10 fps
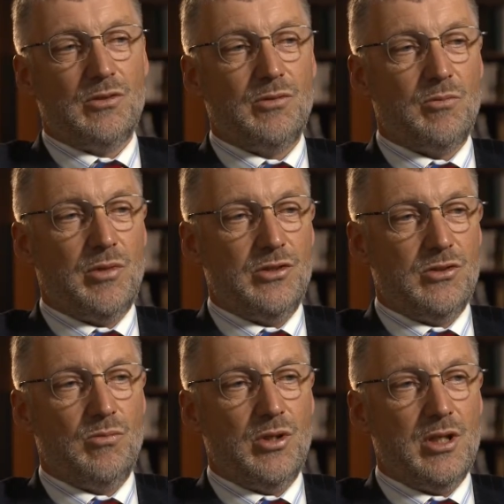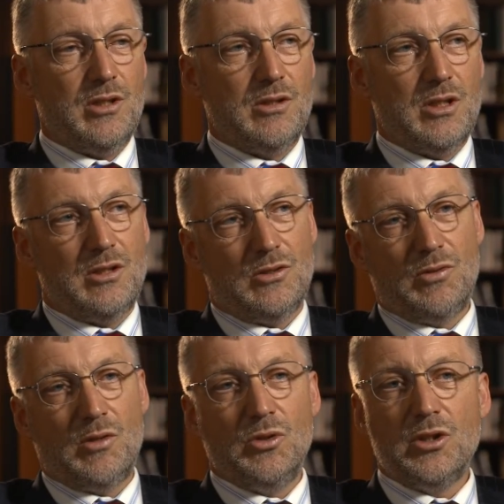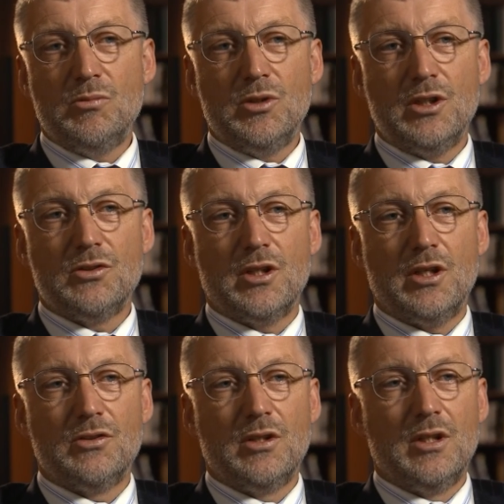a fun place to be, and it's fun working with these guys.